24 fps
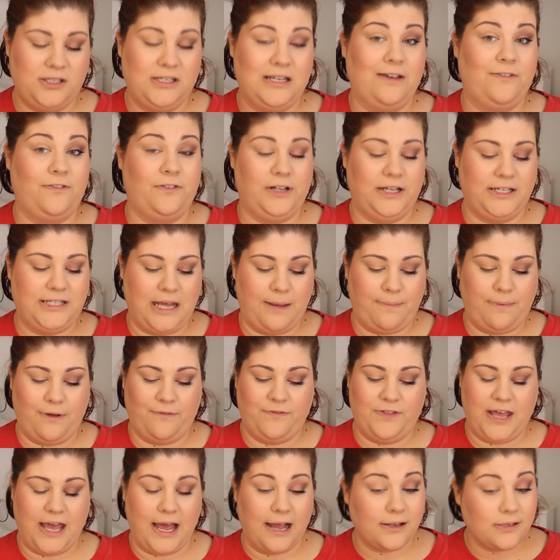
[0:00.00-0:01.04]
Definitely tap
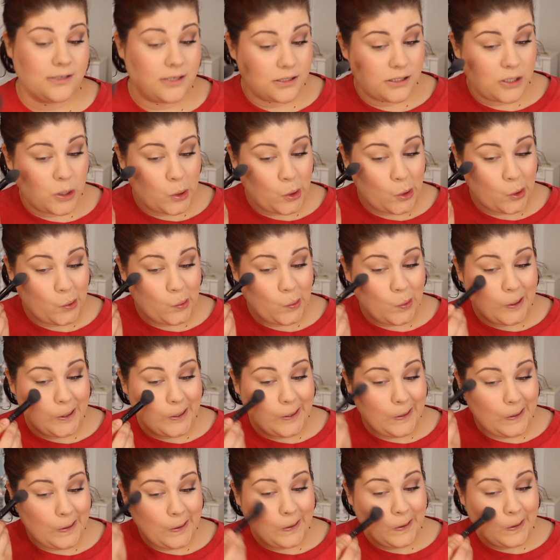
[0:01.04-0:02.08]
off the excess on this
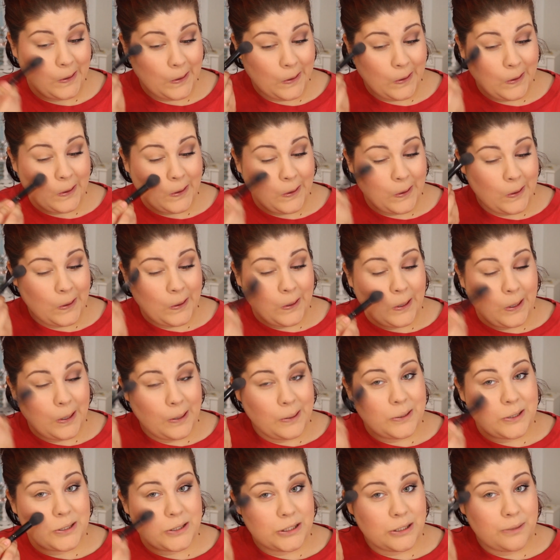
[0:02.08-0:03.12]
one.
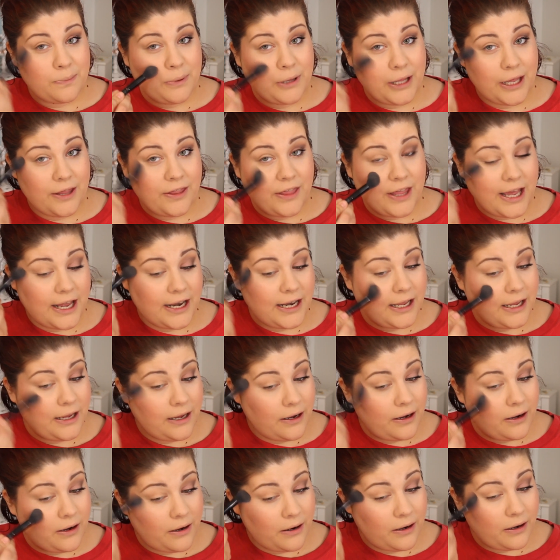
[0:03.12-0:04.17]
Just apply that
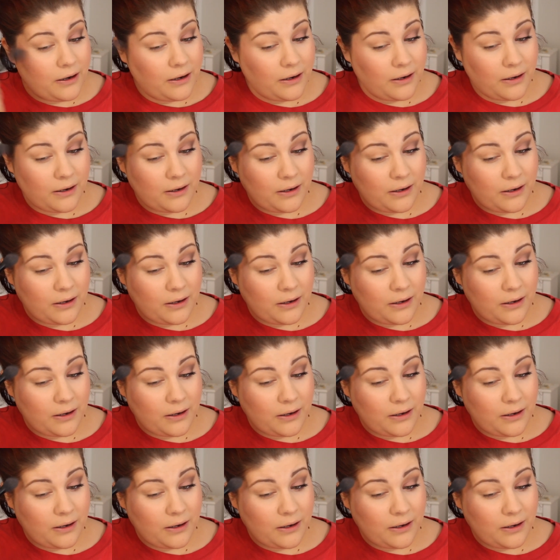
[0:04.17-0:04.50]
here.